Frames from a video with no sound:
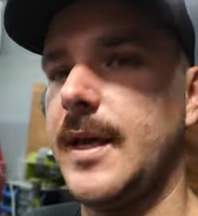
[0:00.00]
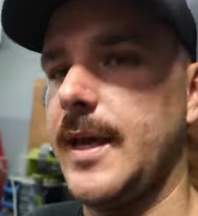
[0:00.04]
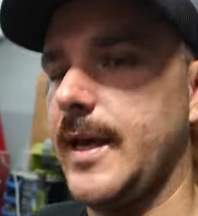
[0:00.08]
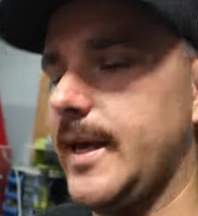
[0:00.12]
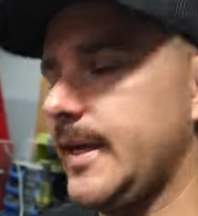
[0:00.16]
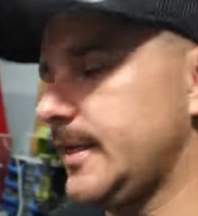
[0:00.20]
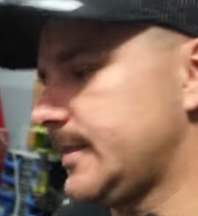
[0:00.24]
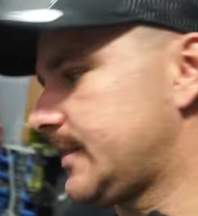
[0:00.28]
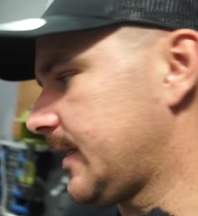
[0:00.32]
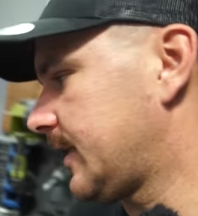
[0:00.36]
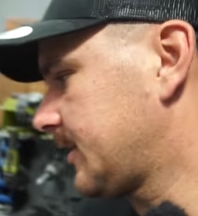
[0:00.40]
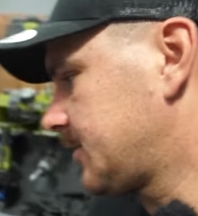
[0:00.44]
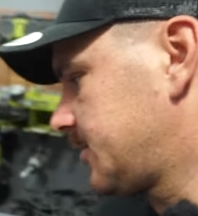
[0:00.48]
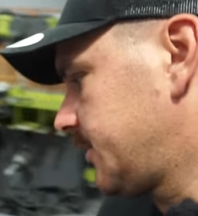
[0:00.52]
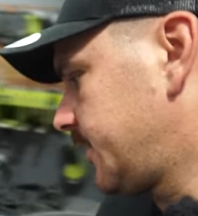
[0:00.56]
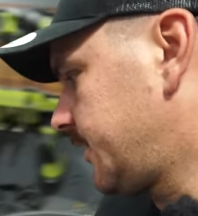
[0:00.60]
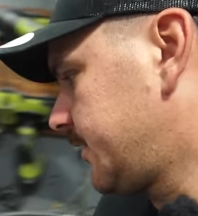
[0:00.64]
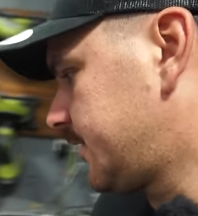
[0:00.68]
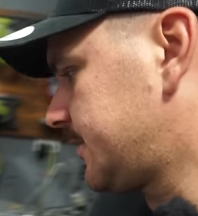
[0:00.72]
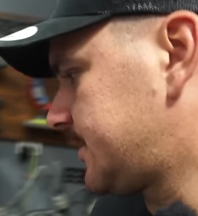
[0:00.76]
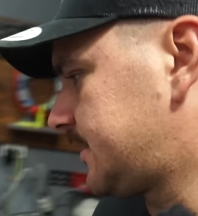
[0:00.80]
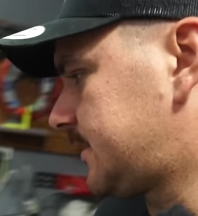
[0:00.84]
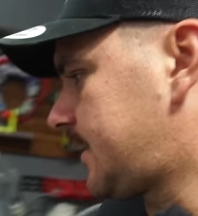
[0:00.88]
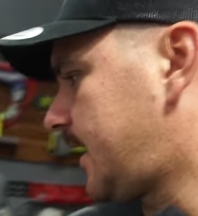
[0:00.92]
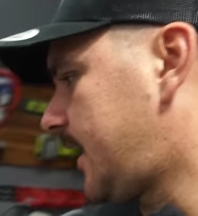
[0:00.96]
He's actually
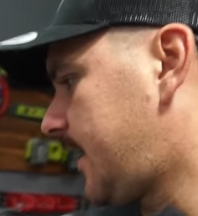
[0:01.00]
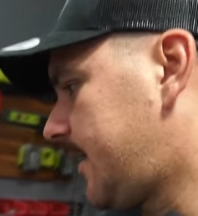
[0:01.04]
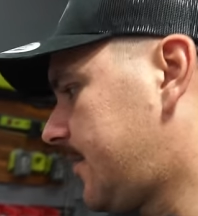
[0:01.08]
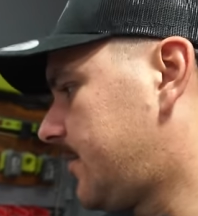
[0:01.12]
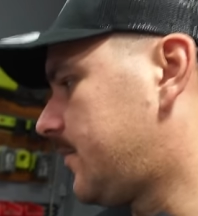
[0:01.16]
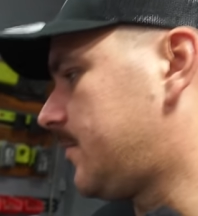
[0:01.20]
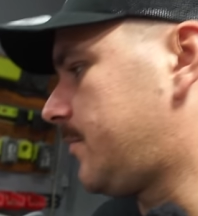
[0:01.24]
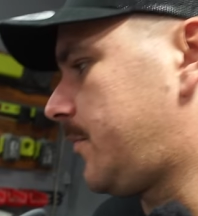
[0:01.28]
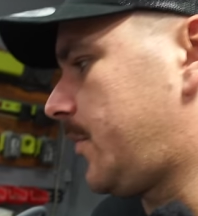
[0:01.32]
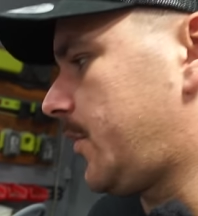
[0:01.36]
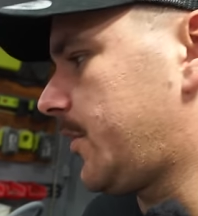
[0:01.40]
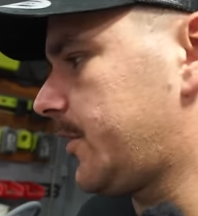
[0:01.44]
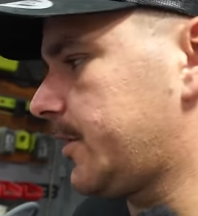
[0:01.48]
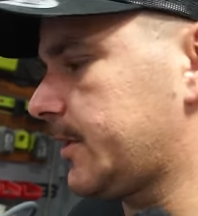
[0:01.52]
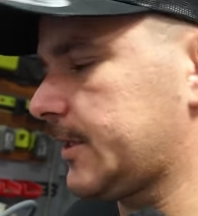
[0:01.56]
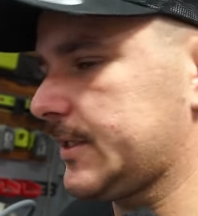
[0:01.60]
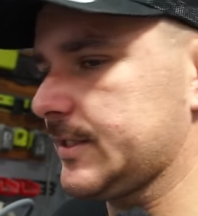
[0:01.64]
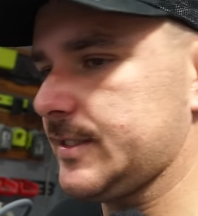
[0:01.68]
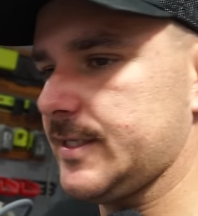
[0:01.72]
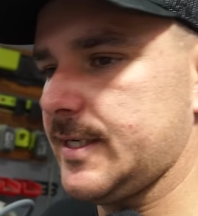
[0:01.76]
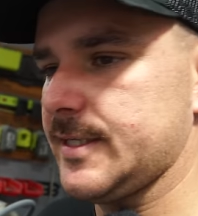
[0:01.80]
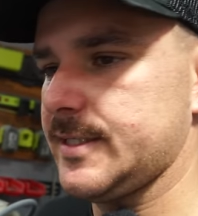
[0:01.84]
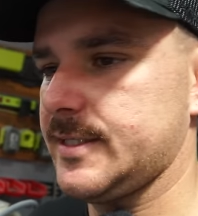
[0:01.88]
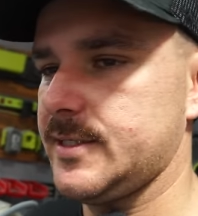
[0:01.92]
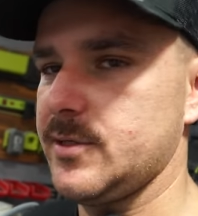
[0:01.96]
gonna start on the bonnet
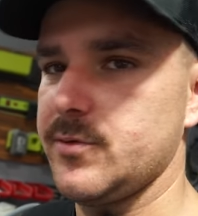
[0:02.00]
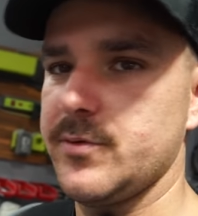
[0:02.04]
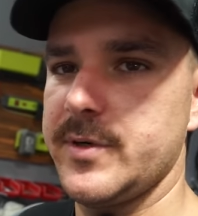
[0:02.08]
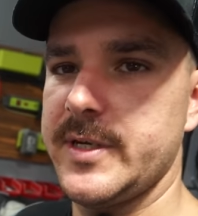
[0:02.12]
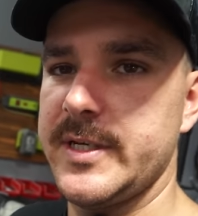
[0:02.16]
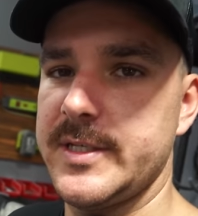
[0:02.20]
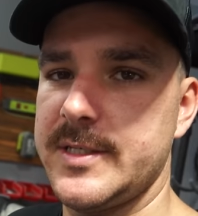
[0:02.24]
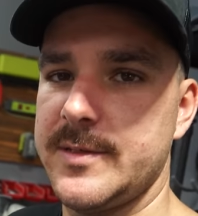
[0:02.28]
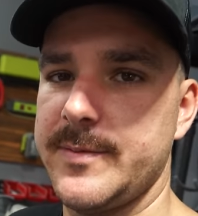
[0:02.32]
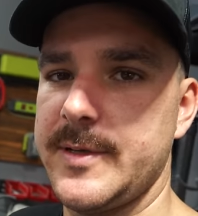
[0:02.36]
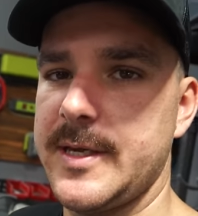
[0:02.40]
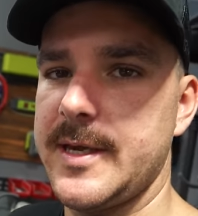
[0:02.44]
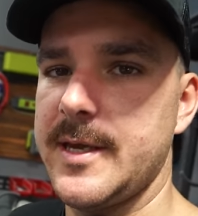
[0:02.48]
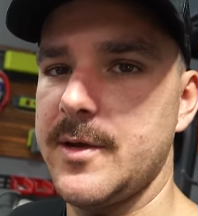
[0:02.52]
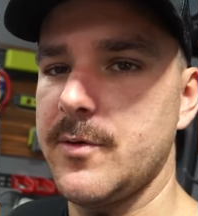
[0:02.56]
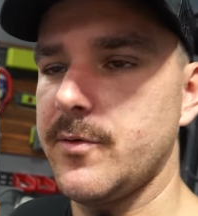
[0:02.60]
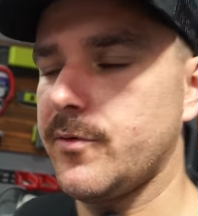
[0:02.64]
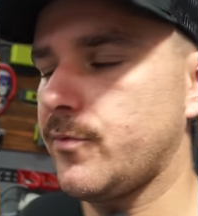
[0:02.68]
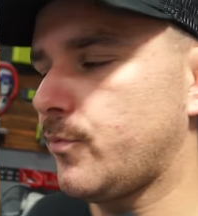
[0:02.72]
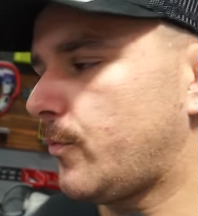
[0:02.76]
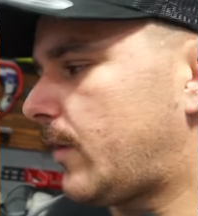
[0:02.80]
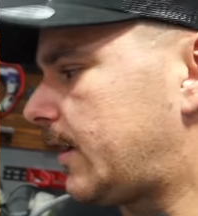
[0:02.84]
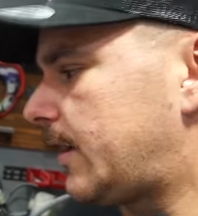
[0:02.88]
because that still needs to be hit with